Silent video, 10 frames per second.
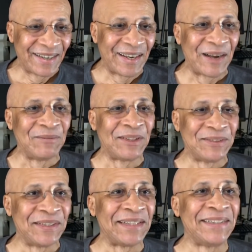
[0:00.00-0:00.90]
I'm not
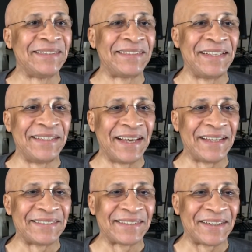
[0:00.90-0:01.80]
good at this thing
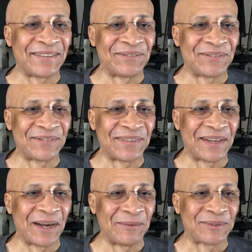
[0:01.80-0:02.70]
yet, so
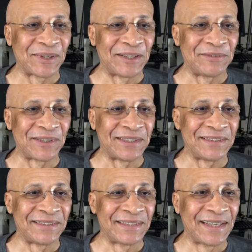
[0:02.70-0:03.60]
I'm sorry,
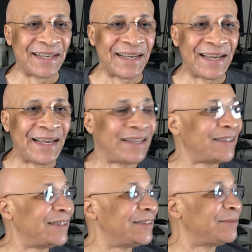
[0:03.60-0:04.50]
friends.
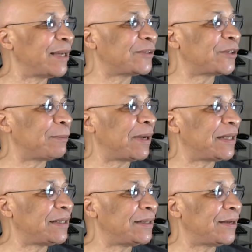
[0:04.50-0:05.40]
It seems like
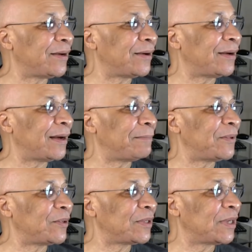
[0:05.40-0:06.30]
somebody. I'm
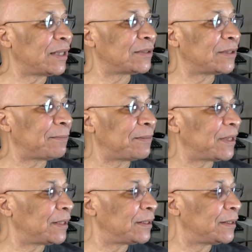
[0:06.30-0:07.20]
looking at
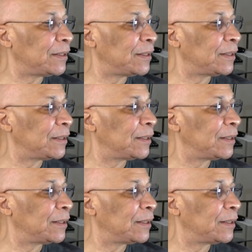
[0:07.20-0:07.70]
something here.